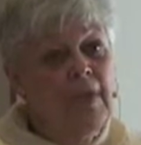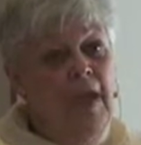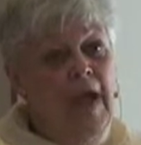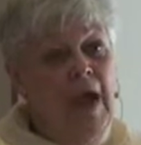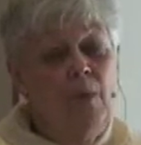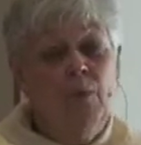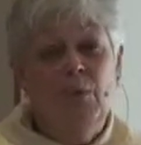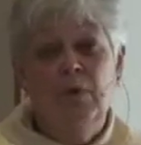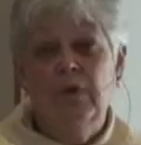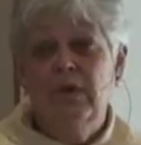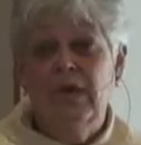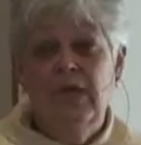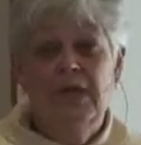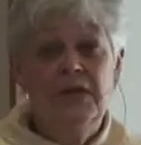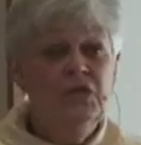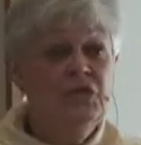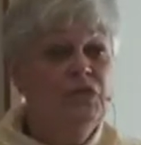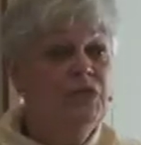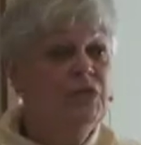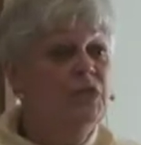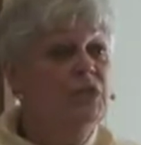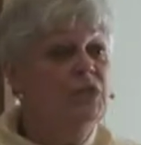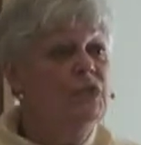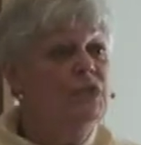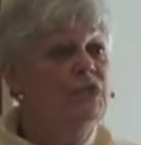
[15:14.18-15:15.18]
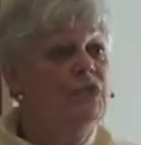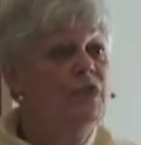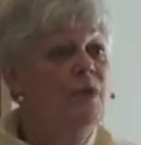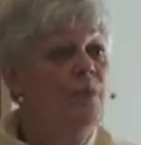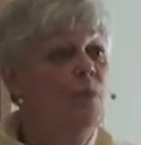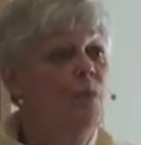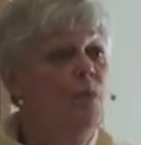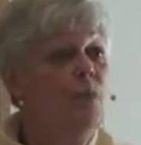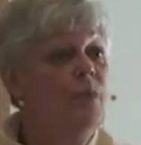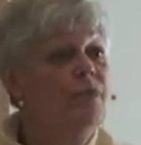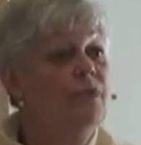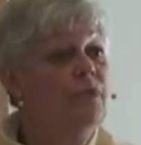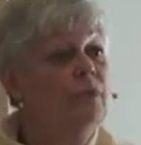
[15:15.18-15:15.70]
Our
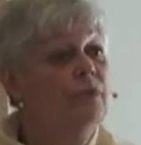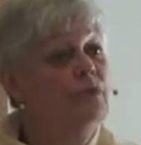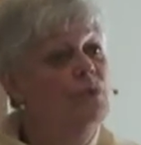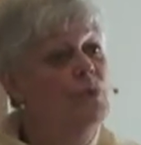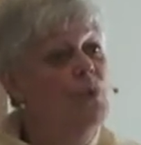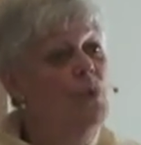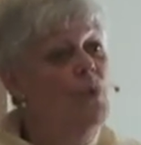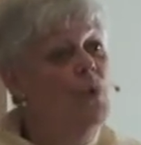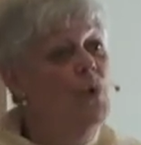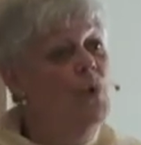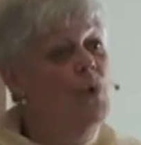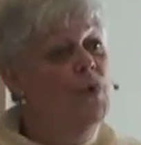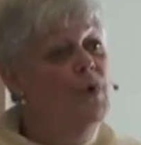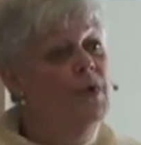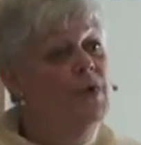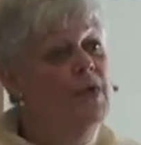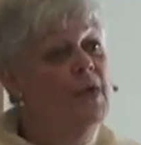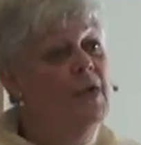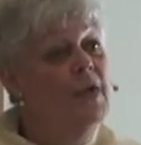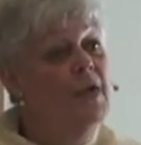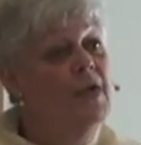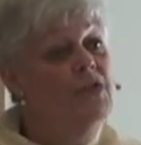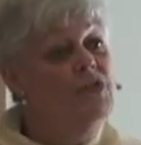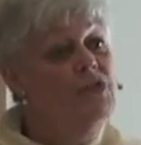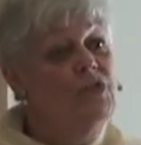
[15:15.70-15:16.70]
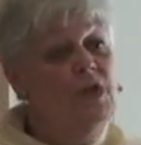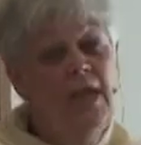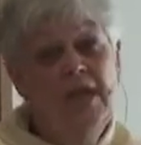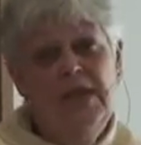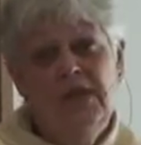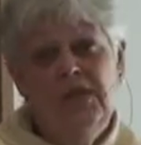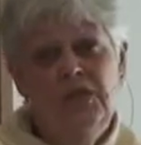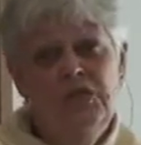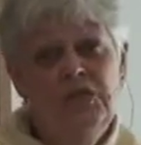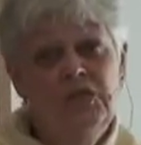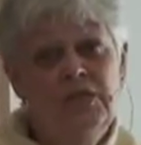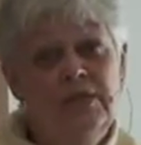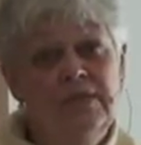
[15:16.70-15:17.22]
relationship with the Lord
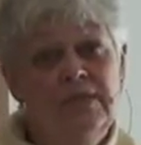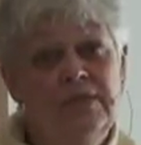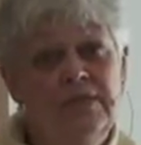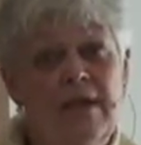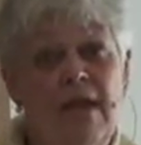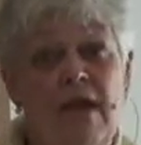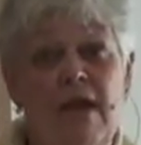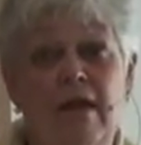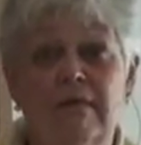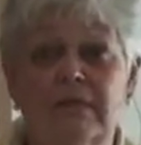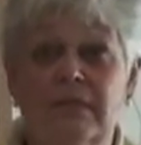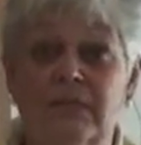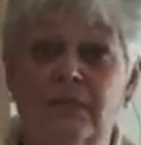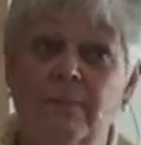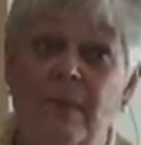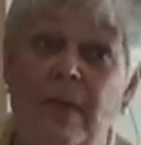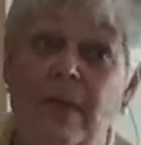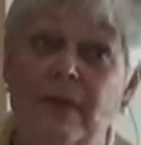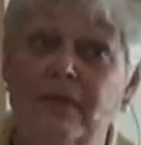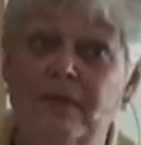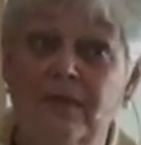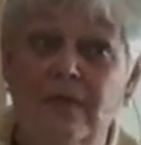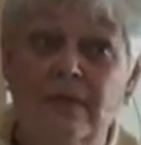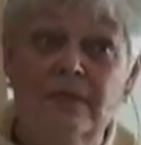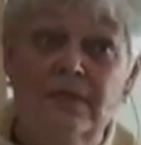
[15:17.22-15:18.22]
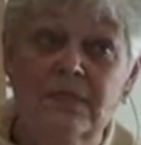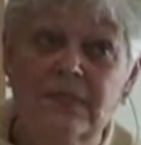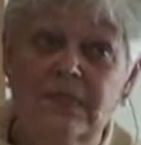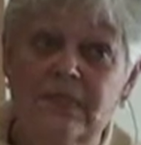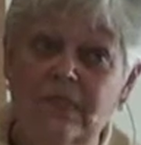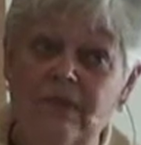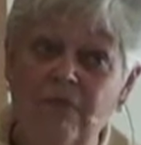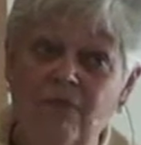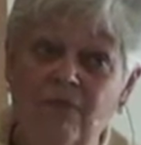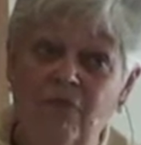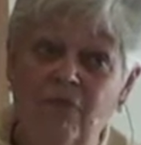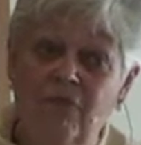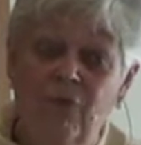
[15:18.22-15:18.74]
changes us, makes us
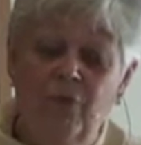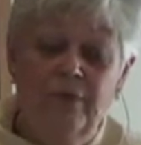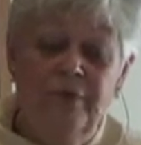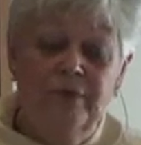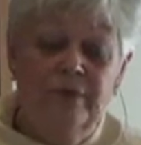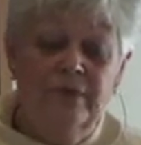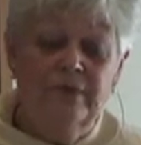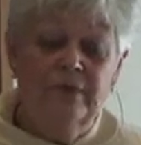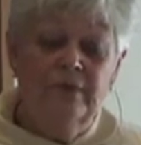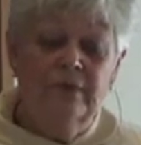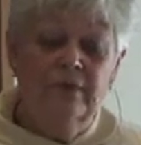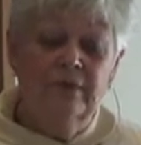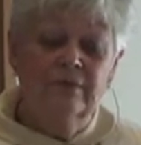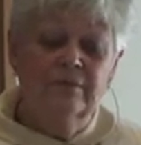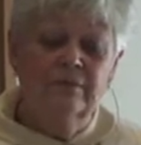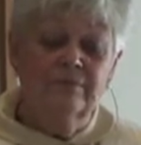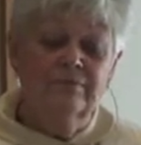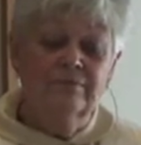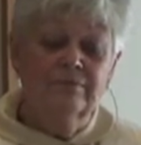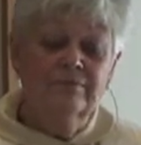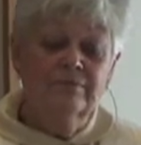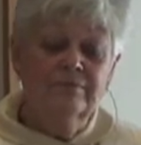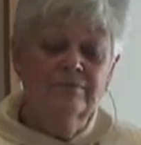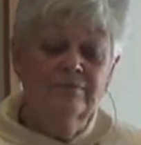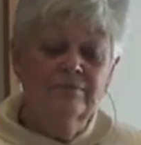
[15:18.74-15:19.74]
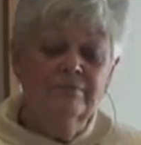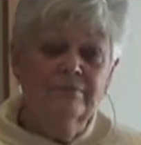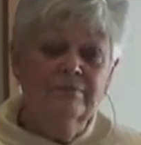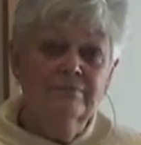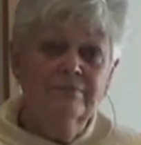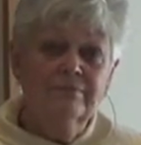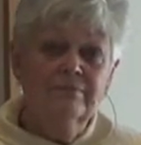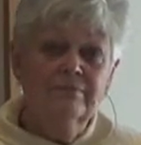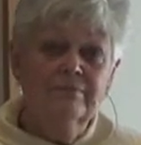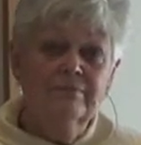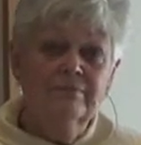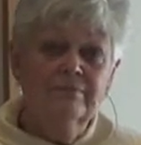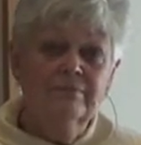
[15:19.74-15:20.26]
different.
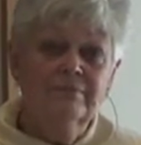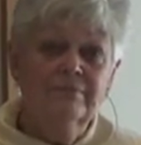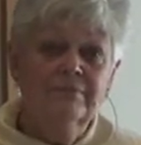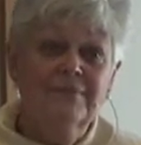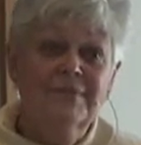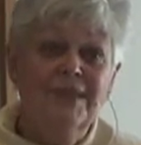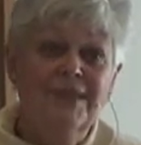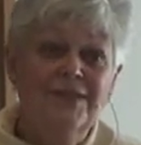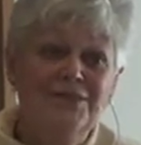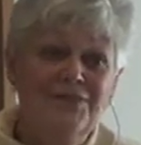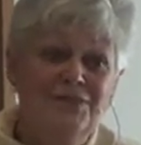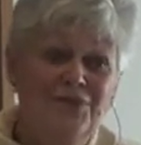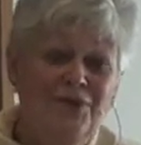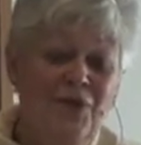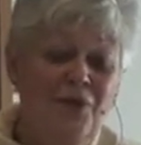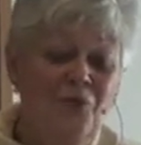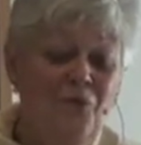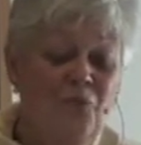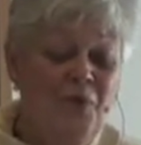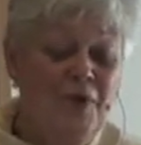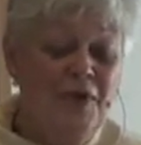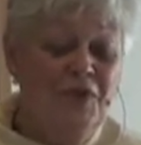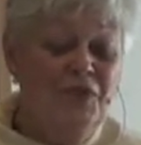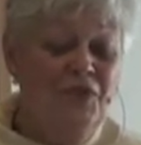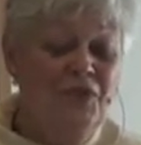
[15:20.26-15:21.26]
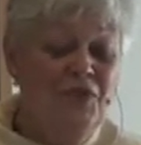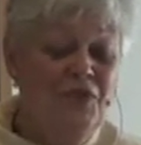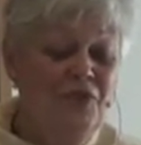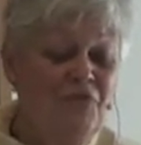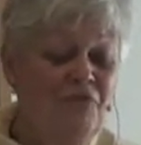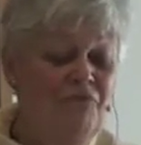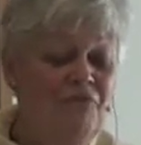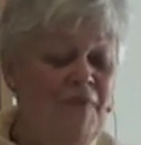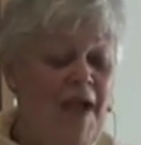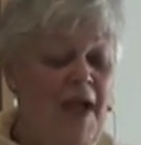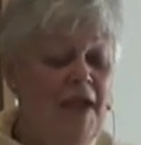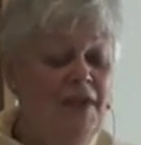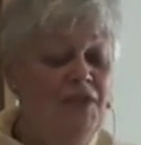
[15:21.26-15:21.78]
And so we too
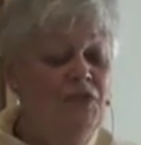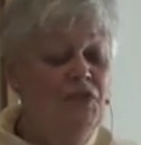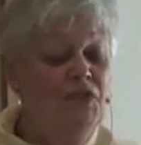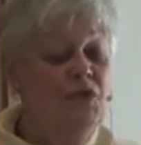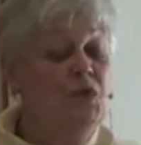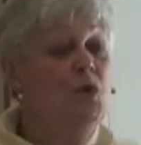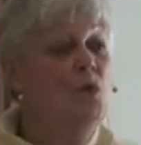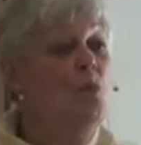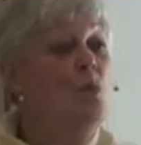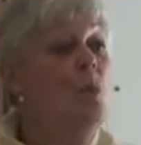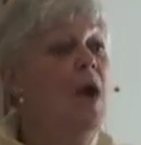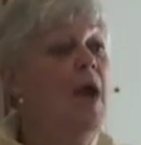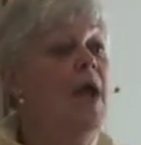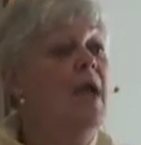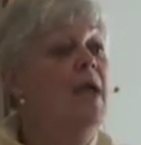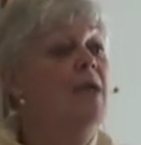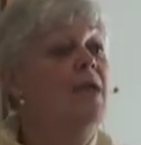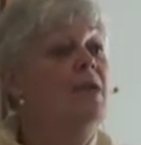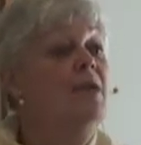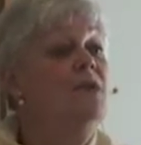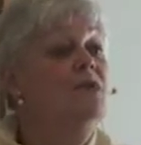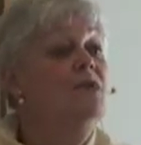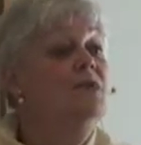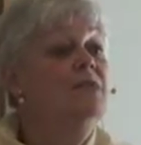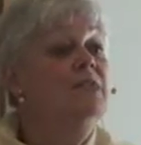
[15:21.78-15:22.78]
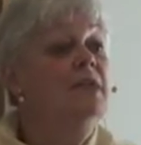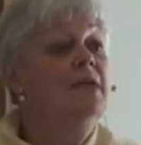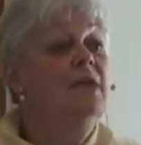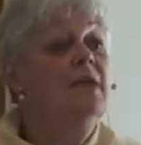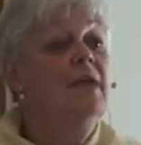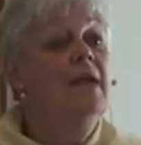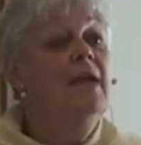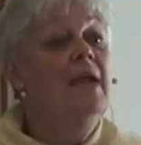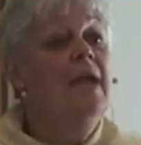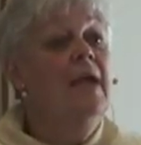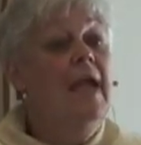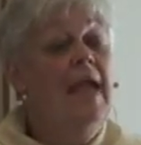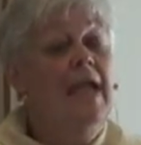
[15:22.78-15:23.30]
find new ways
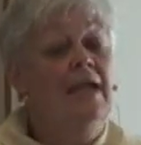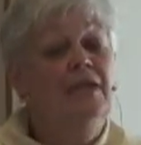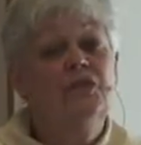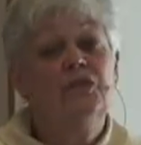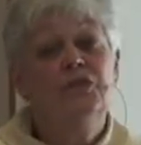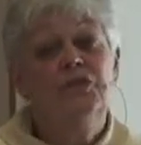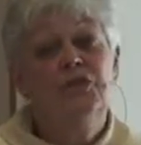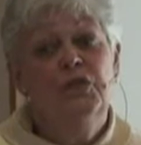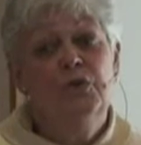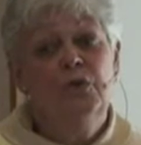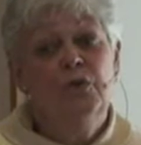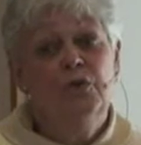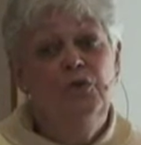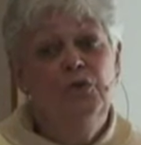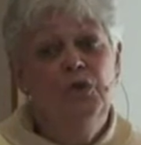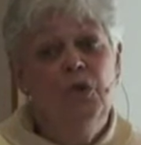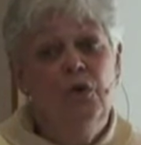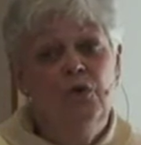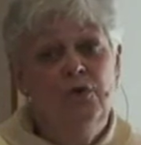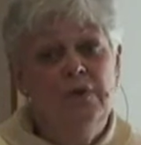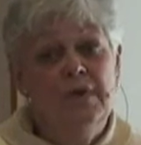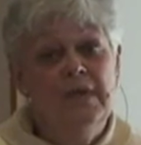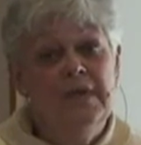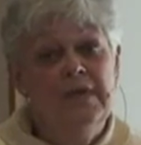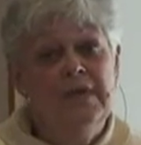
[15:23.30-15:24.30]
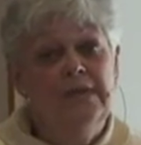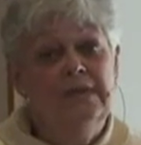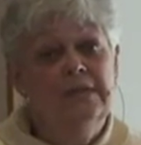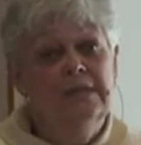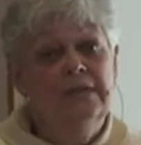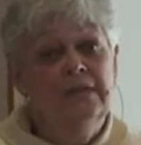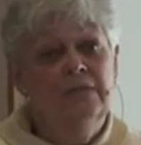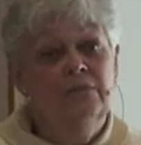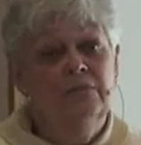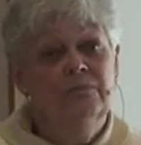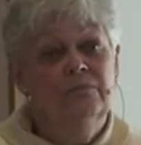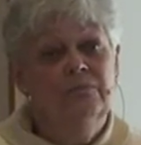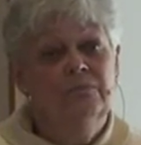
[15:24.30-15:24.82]
and new
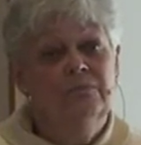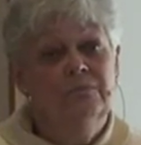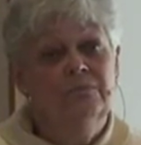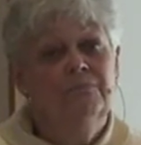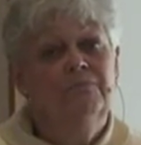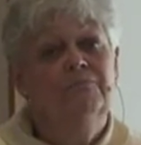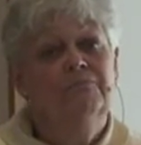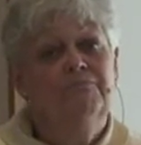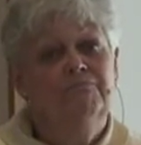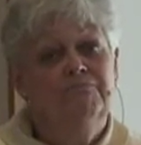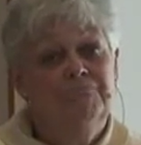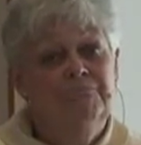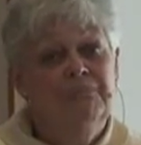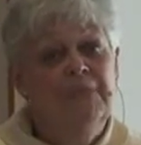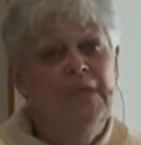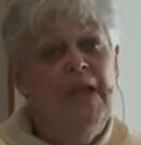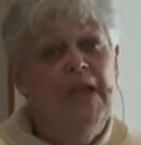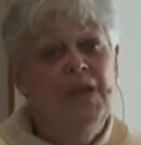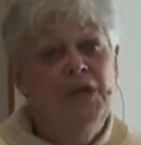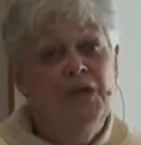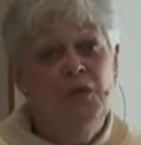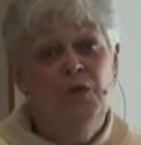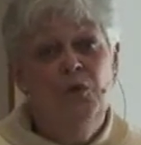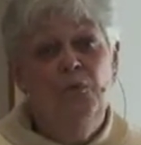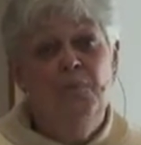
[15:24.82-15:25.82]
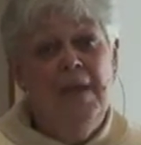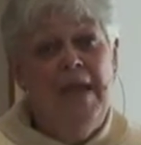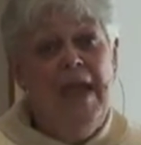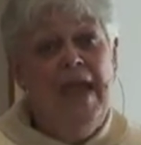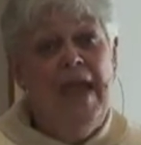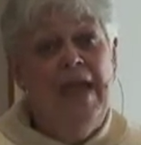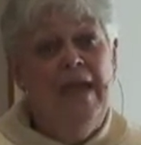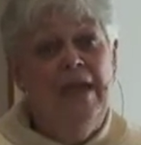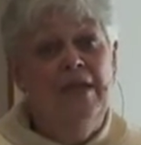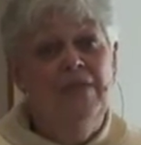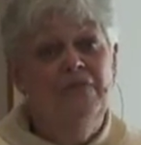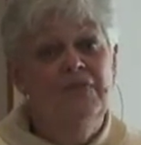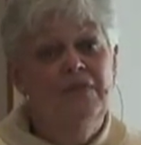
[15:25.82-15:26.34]
journeys and new
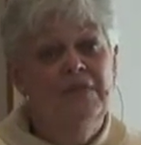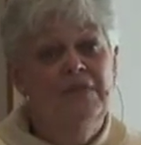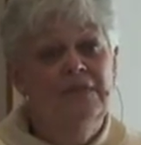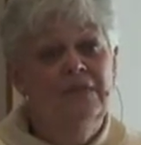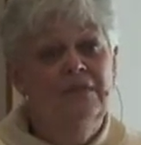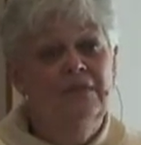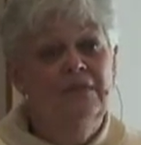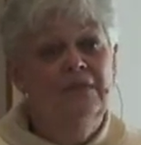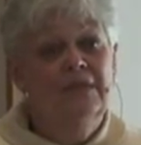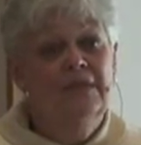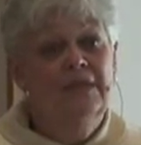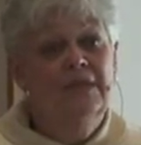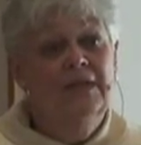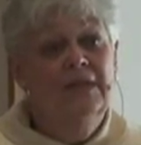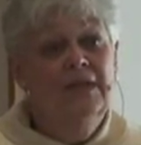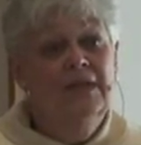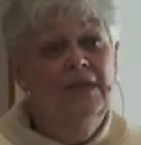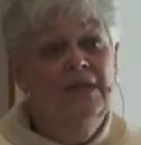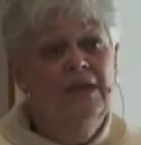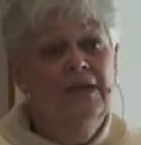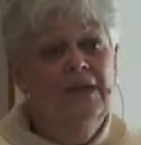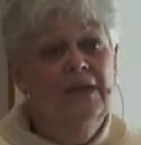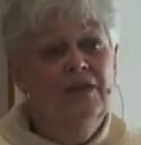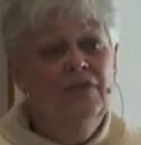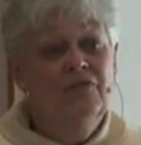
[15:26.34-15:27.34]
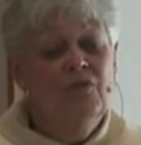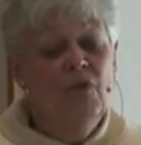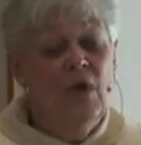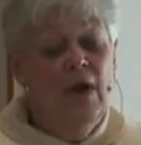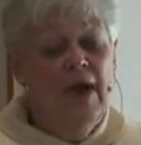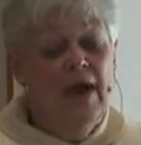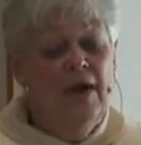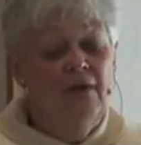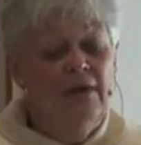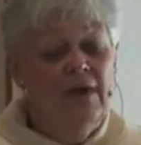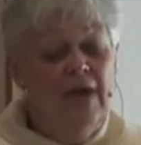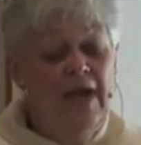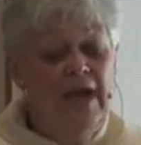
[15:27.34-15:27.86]
paths for
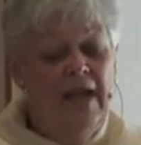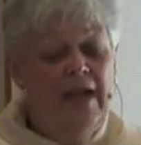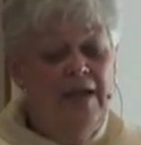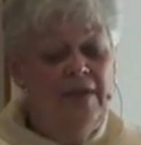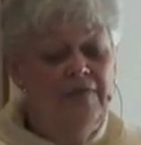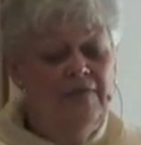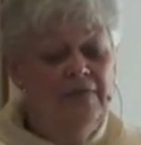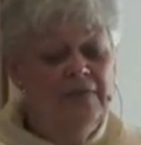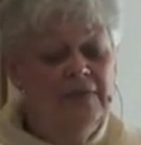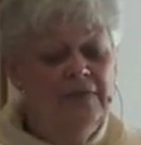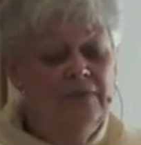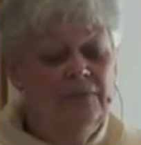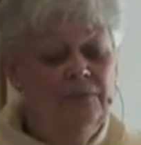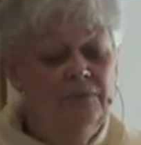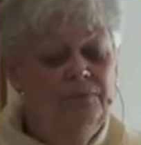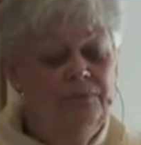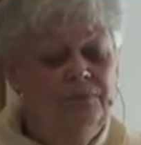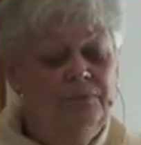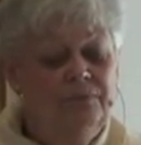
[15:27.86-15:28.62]
our lives.